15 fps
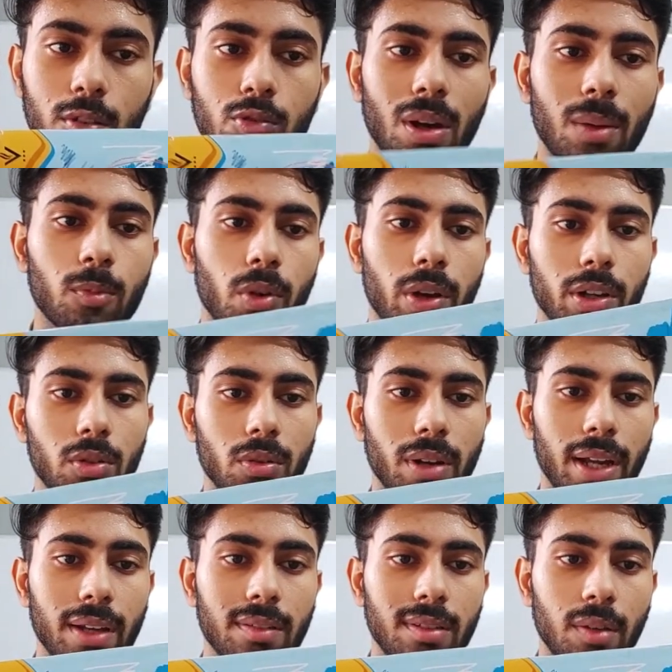So I'm going to
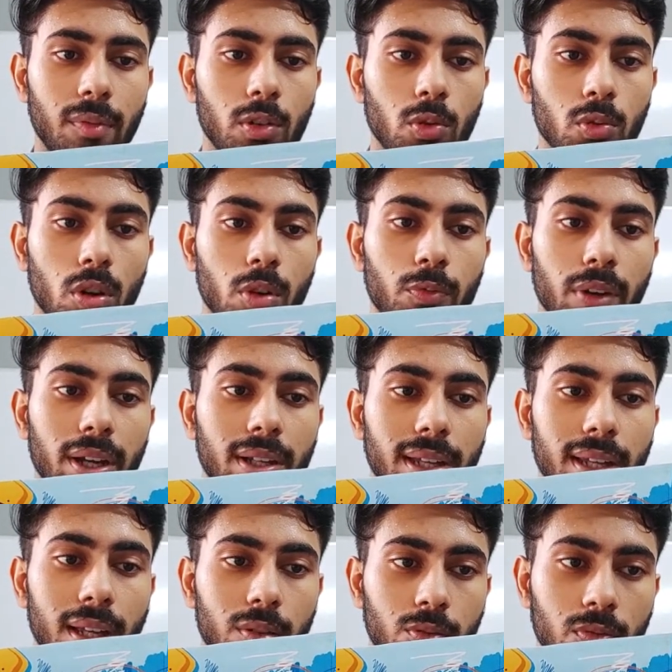write cv2.wait
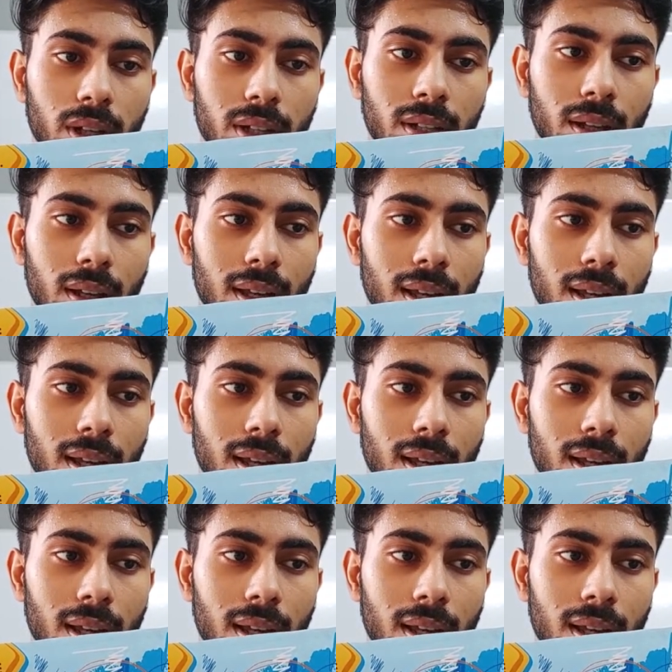key as 1,